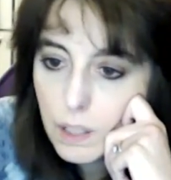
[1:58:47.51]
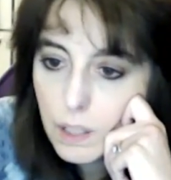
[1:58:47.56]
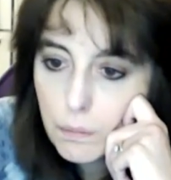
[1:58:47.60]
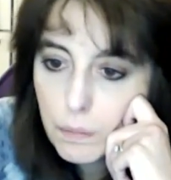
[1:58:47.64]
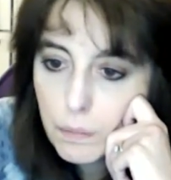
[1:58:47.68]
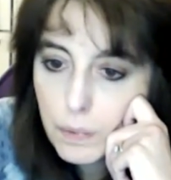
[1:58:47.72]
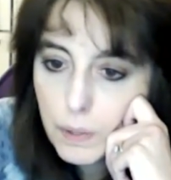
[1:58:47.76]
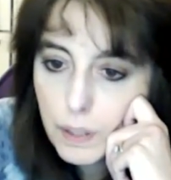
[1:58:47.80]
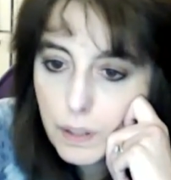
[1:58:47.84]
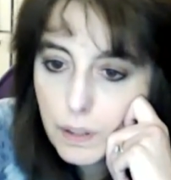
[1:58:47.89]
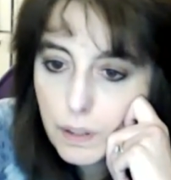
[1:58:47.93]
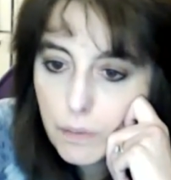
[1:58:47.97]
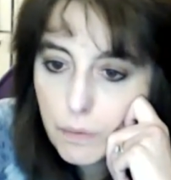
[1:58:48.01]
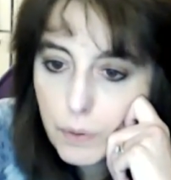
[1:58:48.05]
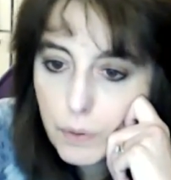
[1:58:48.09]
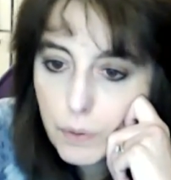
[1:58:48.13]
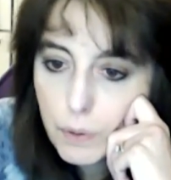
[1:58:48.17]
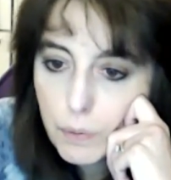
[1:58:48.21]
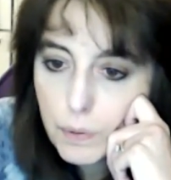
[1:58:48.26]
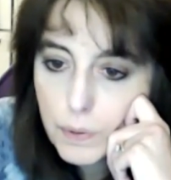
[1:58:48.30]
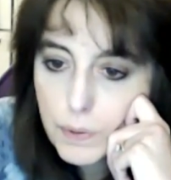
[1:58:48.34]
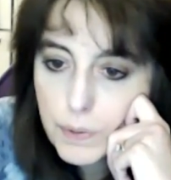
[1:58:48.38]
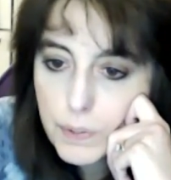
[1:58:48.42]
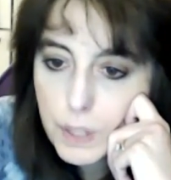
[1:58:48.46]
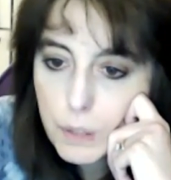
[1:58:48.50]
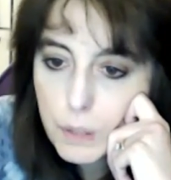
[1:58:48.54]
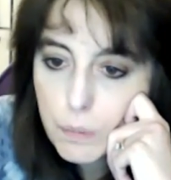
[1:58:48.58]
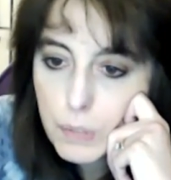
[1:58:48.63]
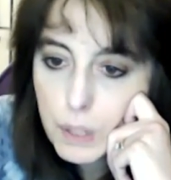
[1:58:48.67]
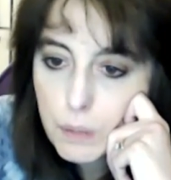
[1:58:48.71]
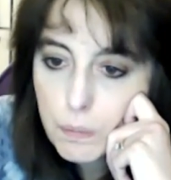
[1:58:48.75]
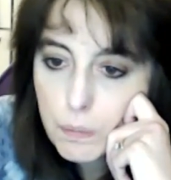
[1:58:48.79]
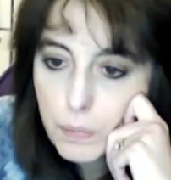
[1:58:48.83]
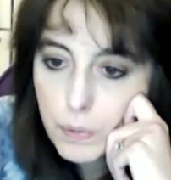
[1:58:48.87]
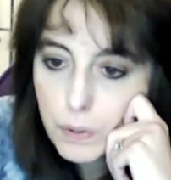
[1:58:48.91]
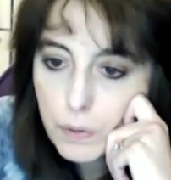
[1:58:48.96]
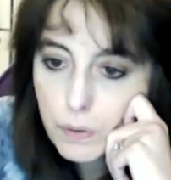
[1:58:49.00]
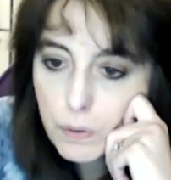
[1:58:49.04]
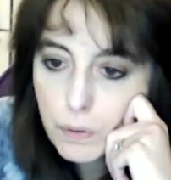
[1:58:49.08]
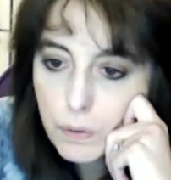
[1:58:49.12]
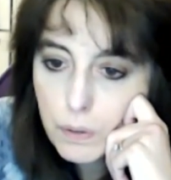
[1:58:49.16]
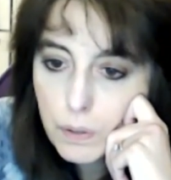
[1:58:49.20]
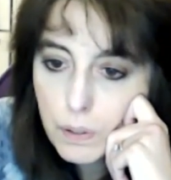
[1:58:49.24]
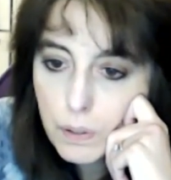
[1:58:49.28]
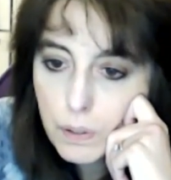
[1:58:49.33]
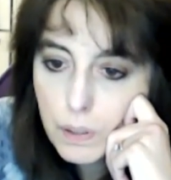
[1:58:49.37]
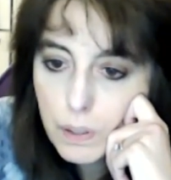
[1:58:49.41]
I believe we will see people